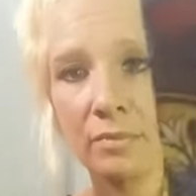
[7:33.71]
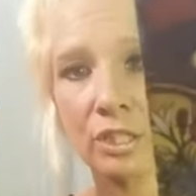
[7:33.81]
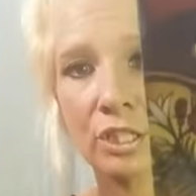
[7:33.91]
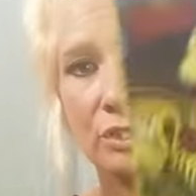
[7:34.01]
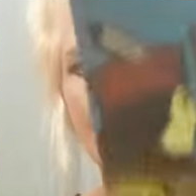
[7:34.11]

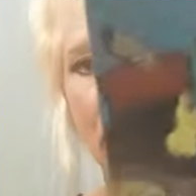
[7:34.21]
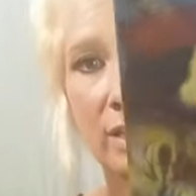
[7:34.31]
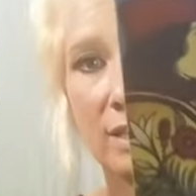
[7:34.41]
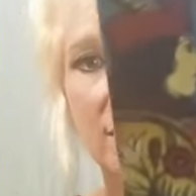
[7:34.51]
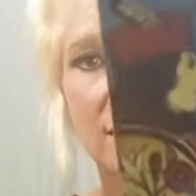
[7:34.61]
Just know
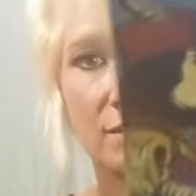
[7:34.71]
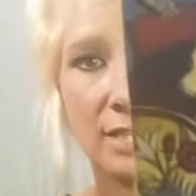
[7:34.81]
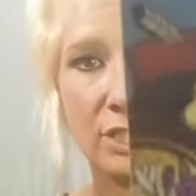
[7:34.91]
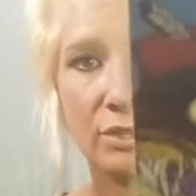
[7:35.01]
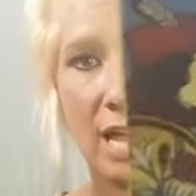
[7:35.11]
that it's going to
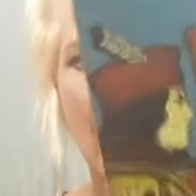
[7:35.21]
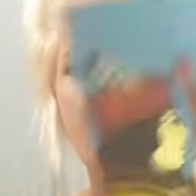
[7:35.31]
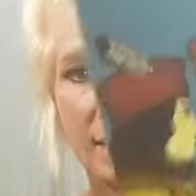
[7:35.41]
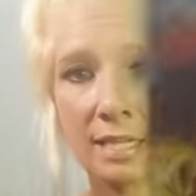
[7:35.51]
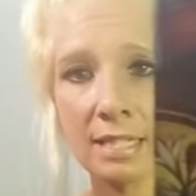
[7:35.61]
lead you to
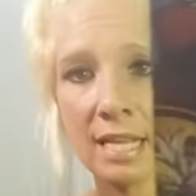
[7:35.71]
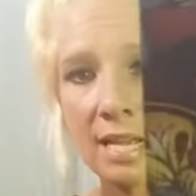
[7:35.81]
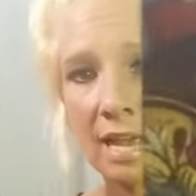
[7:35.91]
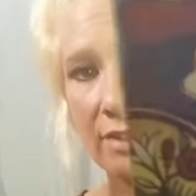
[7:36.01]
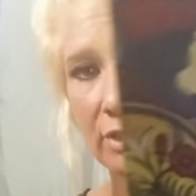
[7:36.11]
happiness,
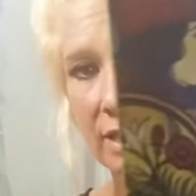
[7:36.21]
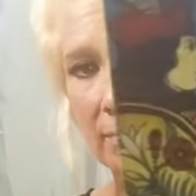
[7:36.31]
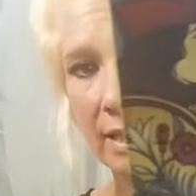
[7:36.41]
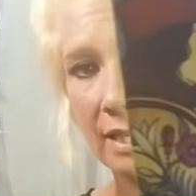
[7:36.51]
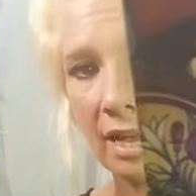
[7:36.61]
and there's
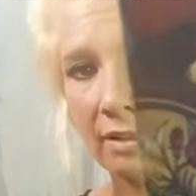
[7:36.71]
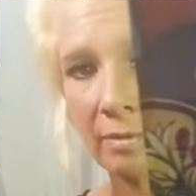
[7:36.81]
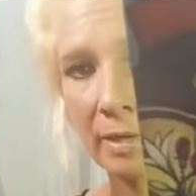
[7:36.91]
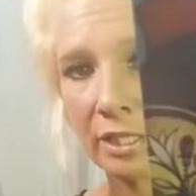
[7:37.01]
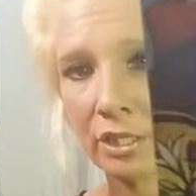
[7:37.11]
somebody not
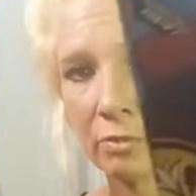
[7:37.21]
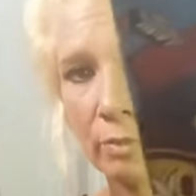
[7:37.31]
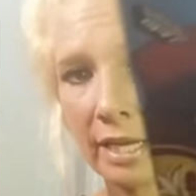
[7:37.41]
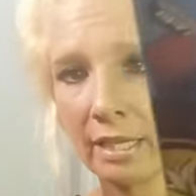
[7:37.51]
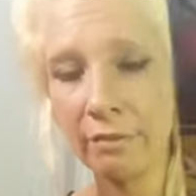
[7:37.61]
in the picture
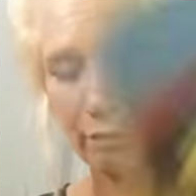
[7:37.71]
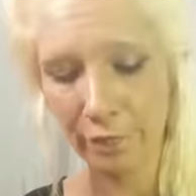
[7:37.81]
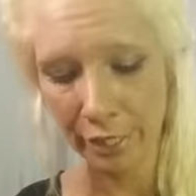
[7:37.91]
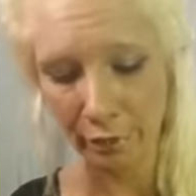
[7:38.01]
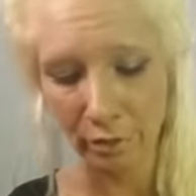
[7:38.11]
waiting
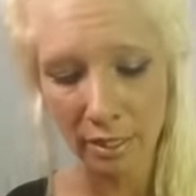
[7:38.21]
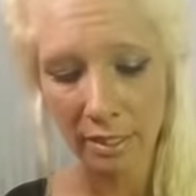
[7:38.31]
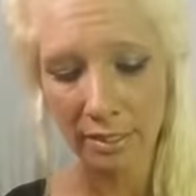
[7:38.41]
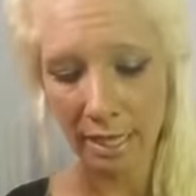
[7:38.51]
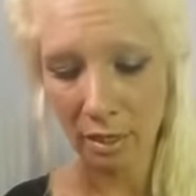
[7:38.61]
for you
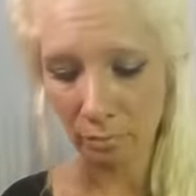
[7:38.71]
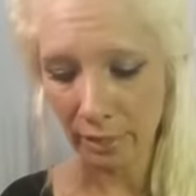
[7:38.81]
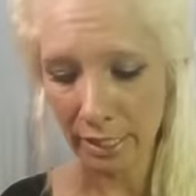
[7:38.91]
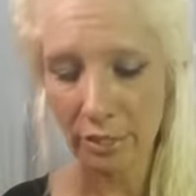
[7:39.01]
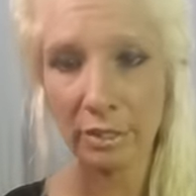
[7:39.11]
to help
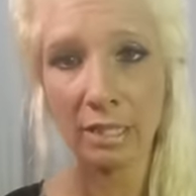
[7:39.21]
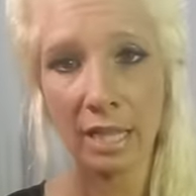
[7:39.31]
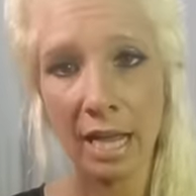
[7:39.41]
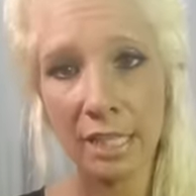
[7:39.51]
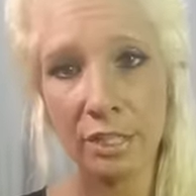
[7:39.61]
lead you, to
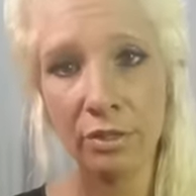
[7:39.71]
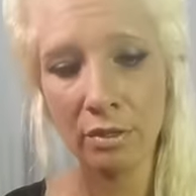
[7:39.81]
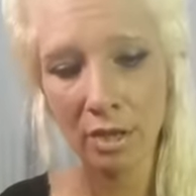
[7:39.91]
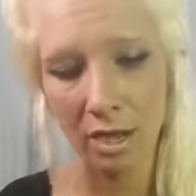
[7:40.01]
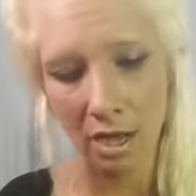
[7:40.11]
guide
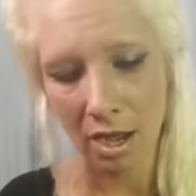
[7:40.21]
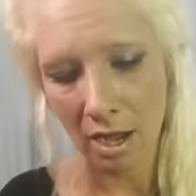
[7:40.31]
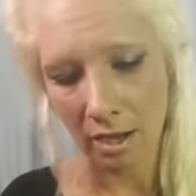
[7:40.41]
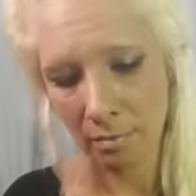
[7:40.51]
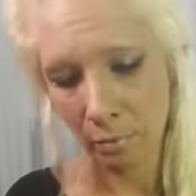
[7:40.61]
you.
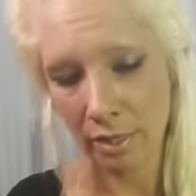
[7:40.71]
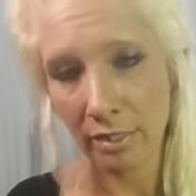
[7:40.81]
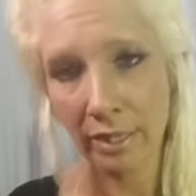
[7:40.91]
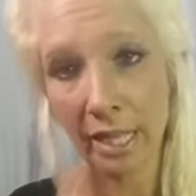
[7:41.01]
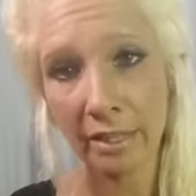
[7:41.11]
Um, more
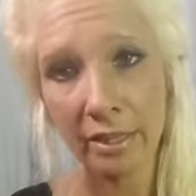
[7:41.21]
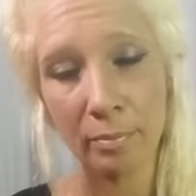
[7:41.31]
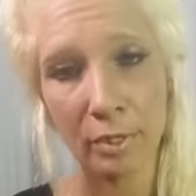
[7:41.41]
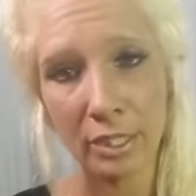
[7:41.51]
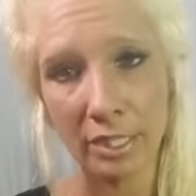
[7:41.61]
than likely, the
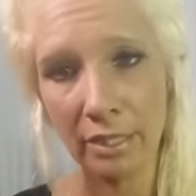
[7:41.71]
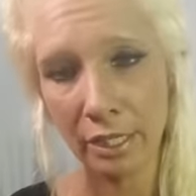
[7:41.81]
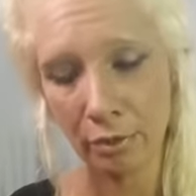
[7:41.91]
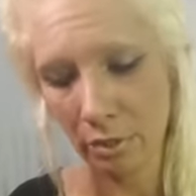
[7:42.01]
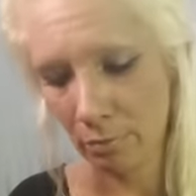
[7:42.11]
person
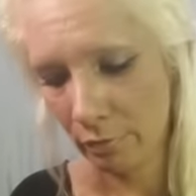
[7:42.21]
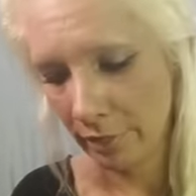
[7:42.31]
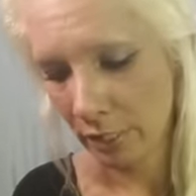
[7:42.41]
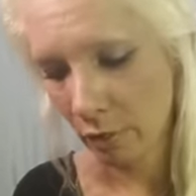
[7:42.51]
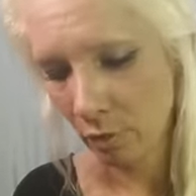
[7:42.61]
that you are
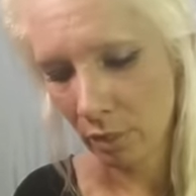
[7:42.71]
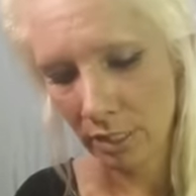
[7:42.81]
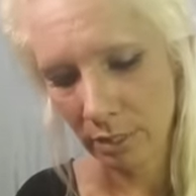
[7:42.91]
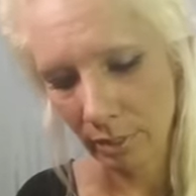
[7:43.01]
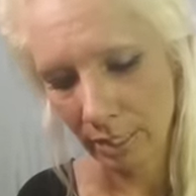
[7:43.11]
moving
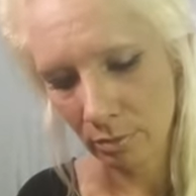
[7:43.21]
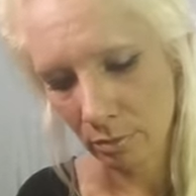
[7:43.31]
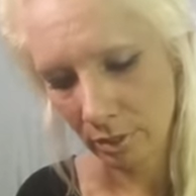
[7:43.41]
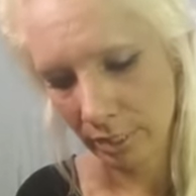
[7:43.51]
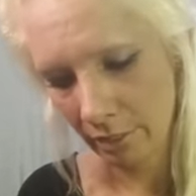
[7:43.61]
towards. Why is the
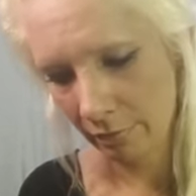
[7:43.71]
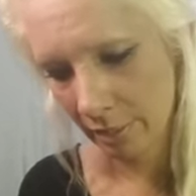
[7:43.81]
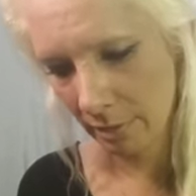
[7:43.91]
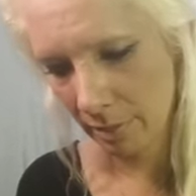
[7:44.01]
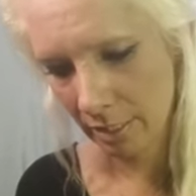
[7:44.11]
world here
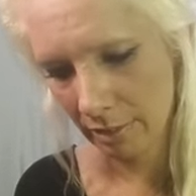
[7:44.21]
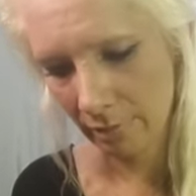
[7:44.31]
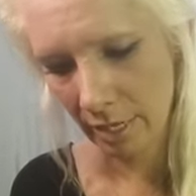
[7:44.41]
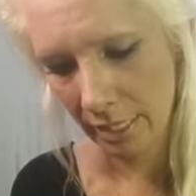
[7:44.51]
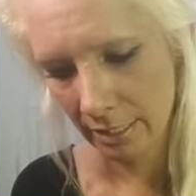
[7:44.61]
for spirit's
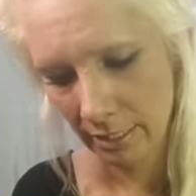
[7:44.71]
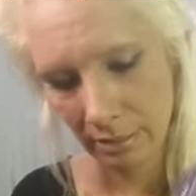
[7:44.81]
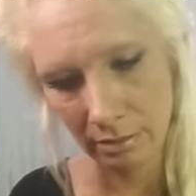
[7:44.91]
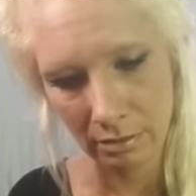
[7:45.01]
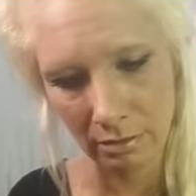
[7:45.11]
advice?